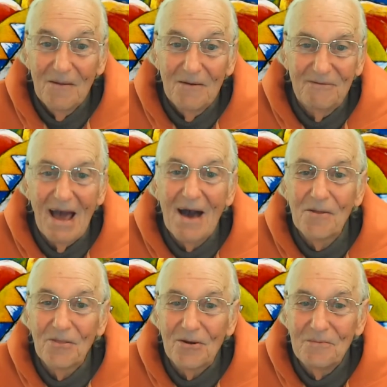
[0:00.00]

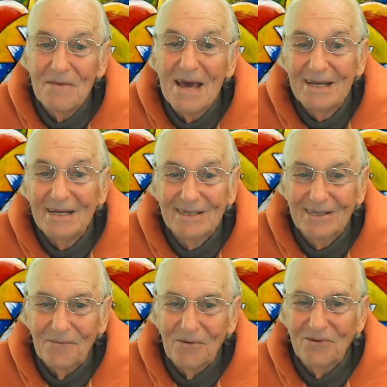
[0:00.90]
found their mate,
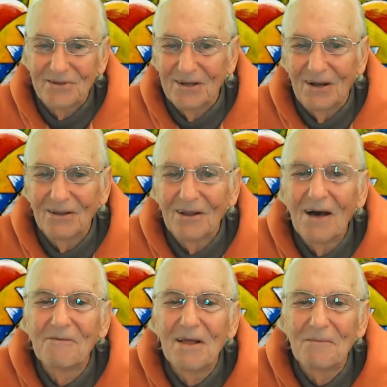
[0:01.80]
someone who's going to
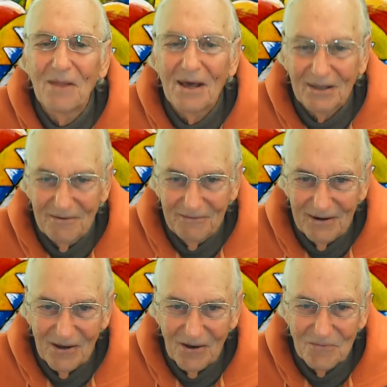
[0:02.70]
love them like their
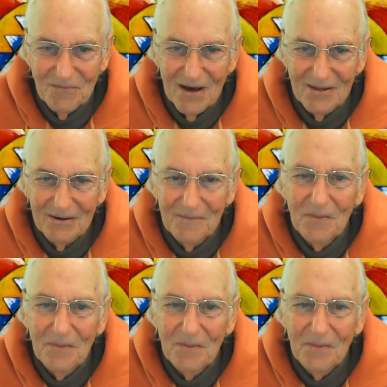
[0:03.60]
very own mother,